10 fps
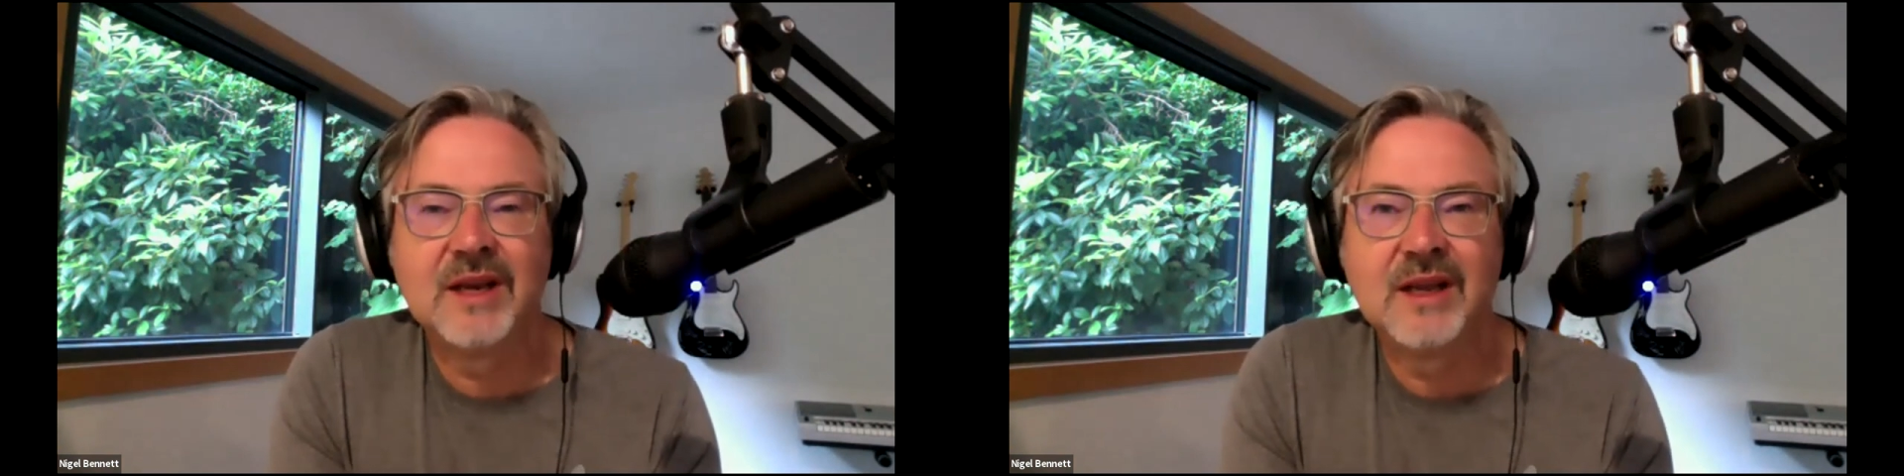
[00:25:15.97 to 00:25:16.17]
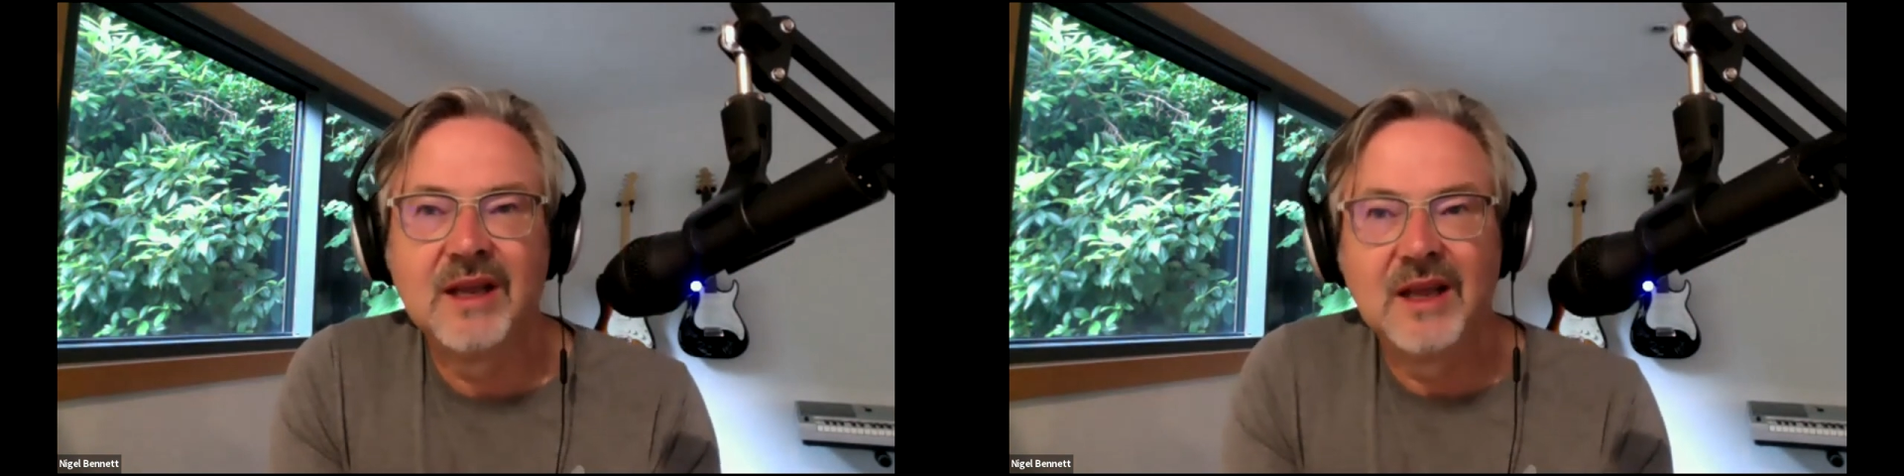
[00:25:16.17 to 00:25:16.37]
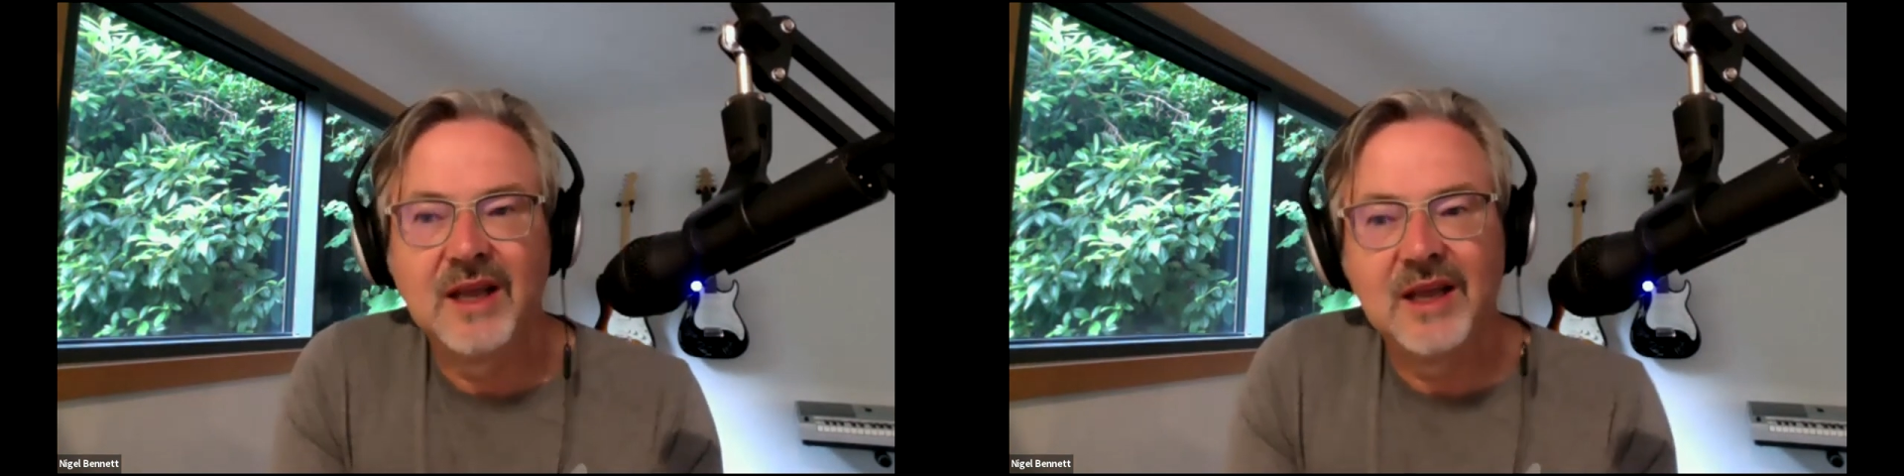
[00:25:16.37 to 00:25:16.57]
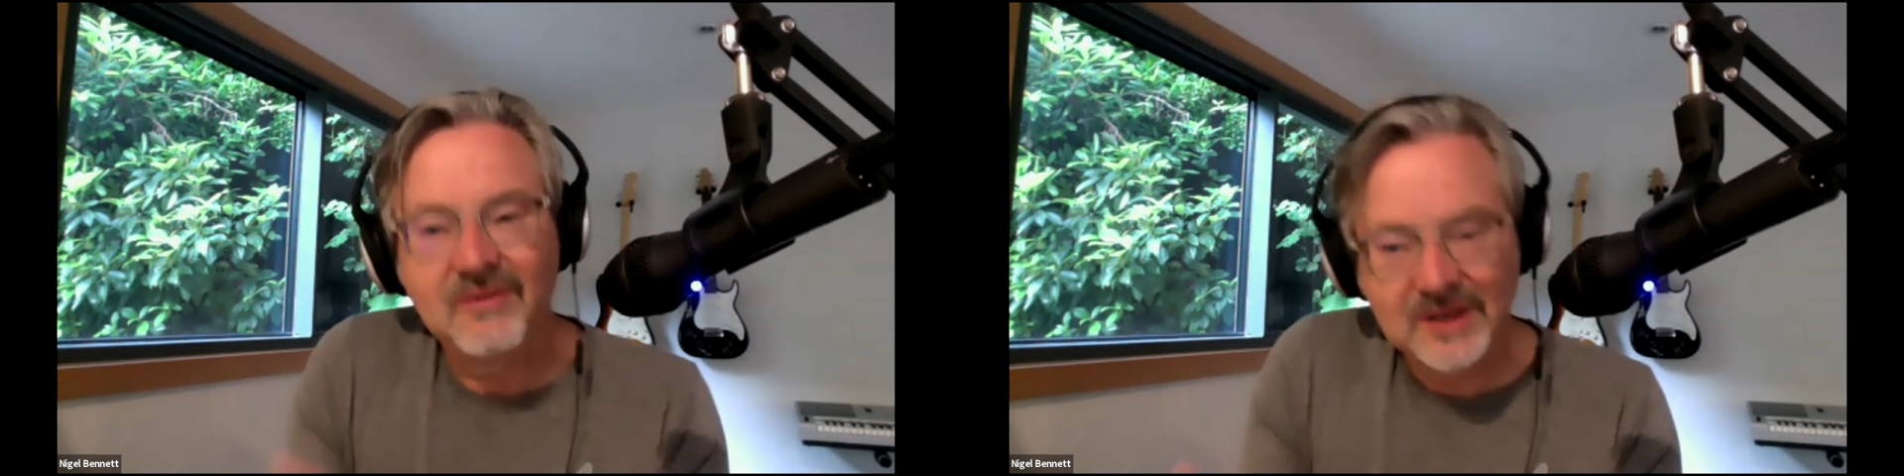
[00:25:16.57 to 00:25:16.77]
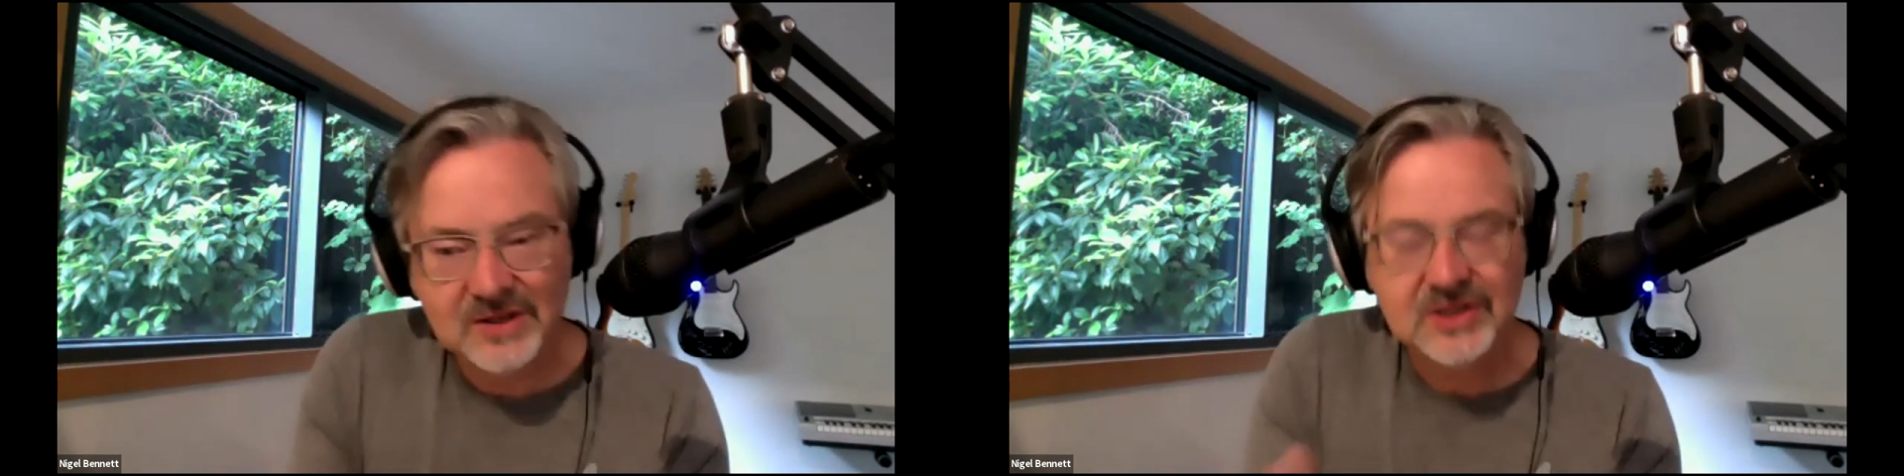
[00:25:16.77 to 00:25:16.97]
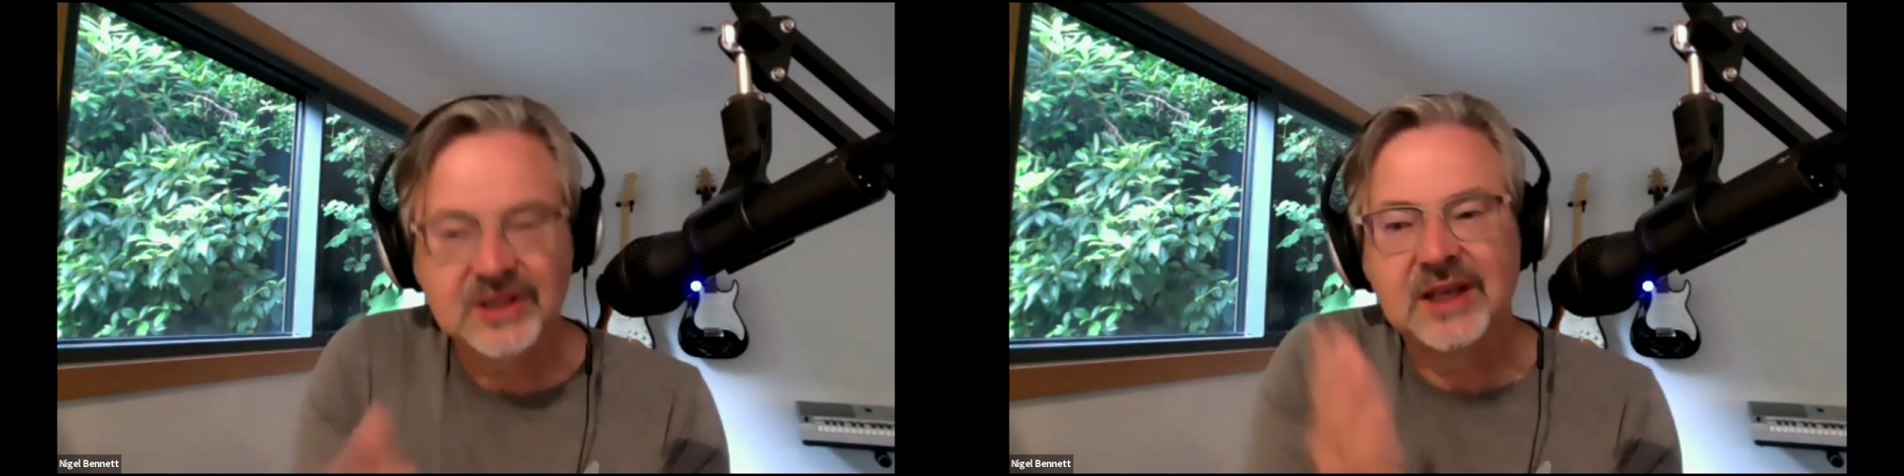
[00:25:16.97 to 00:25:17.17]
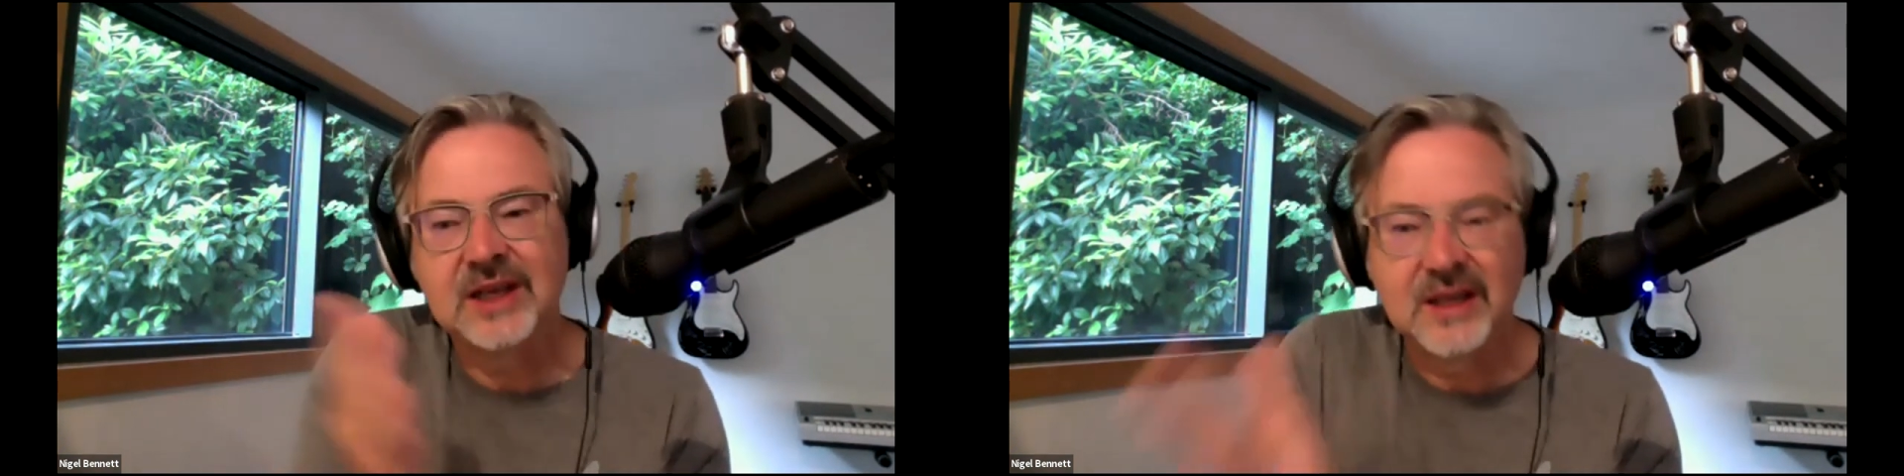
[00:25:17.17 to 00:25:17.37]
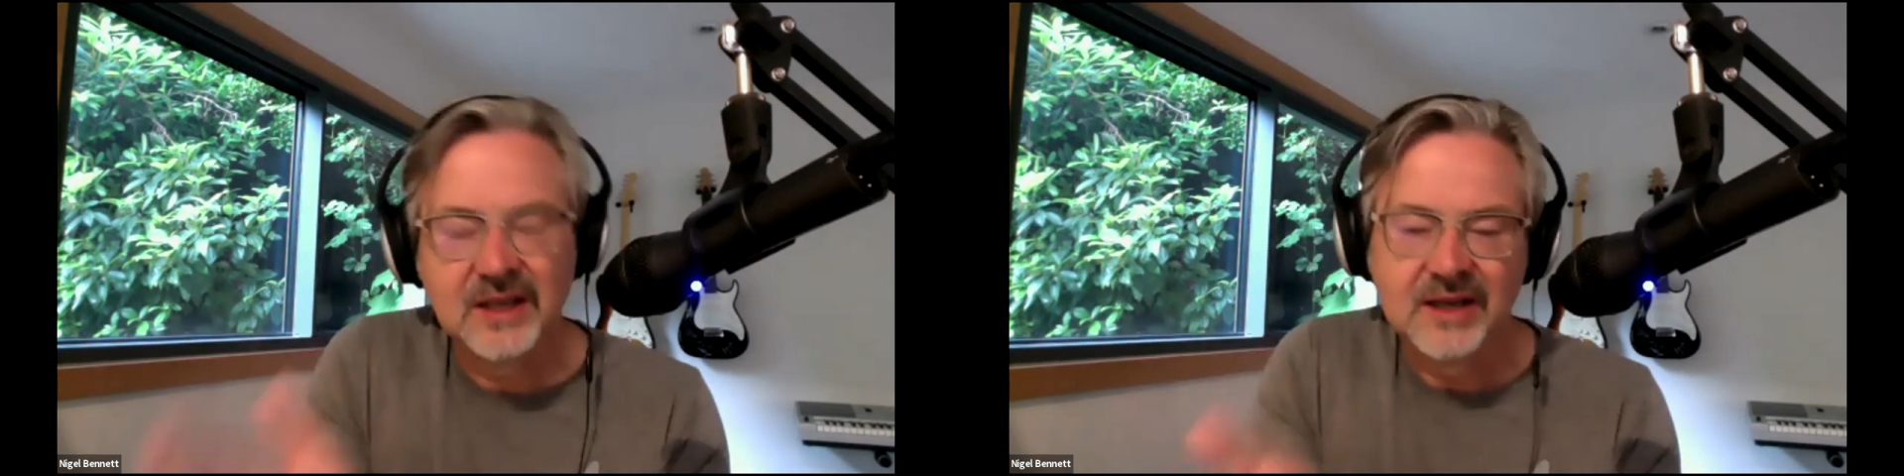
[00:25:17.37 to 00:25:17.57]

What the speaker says: and eventually